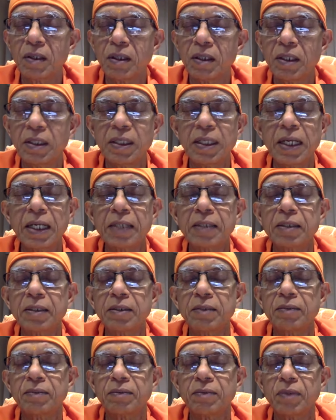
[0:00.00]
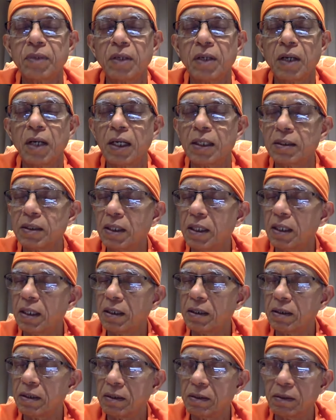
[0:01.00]
inactive, or they
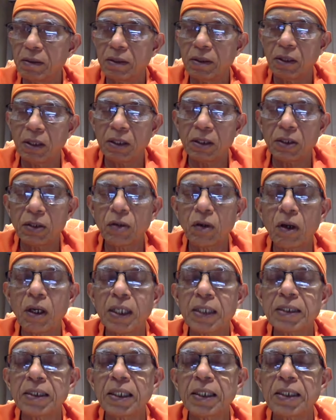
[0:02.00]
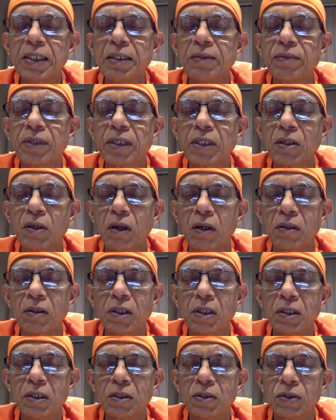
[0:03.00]
are not at all attentive at all.
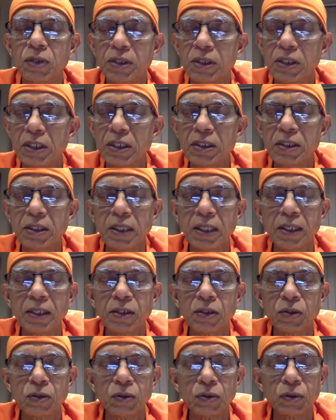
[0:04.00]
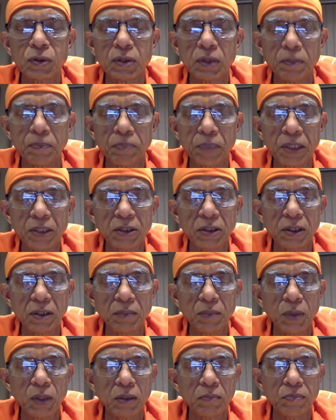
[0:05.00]
So it's easier to suppress
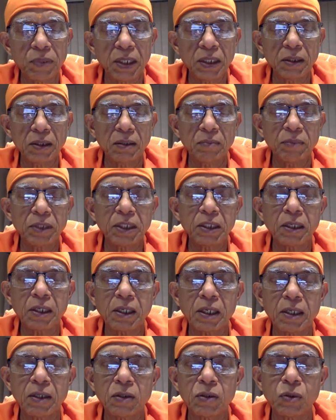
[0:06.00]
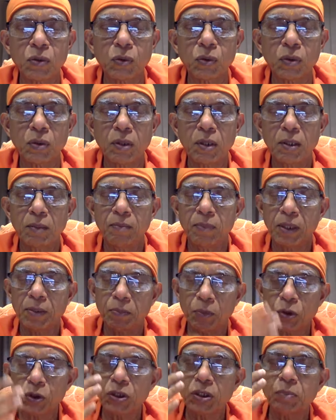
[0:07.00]
them or bring them under control. But
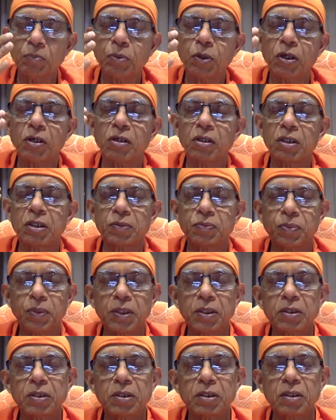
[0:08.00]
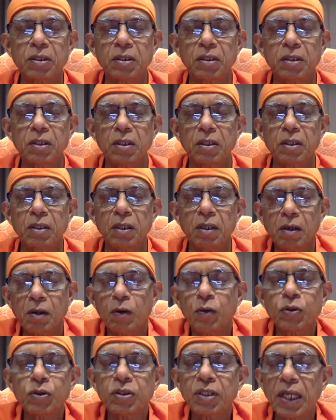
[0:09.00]
most important is first
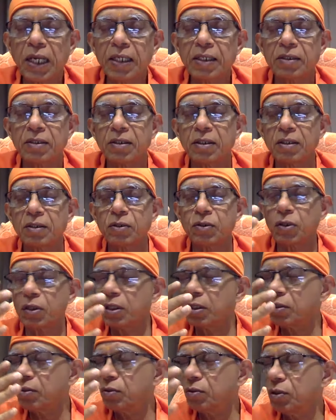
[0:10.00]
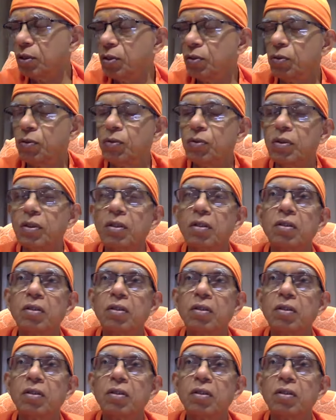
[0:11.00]
close the eyes so that you don't.